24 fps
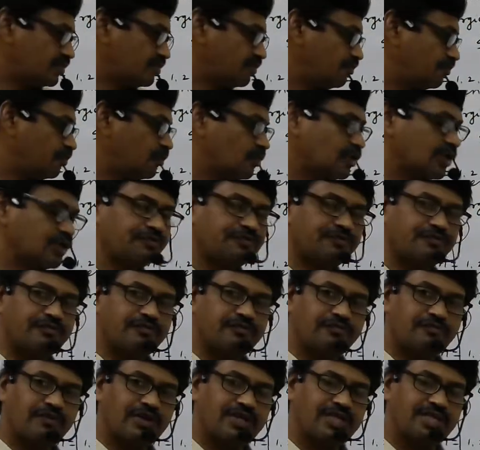4f,
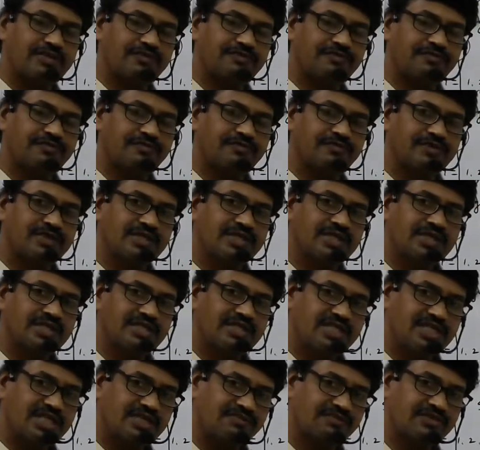5f,
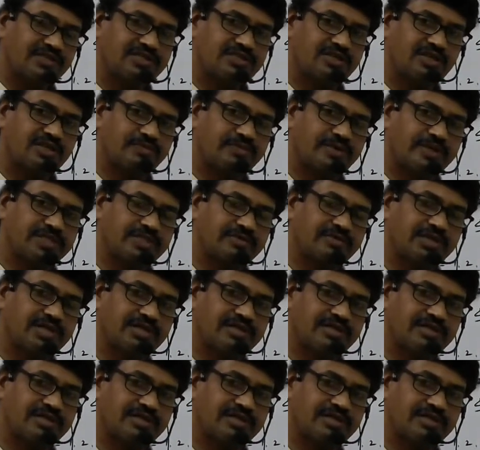3f is not possible.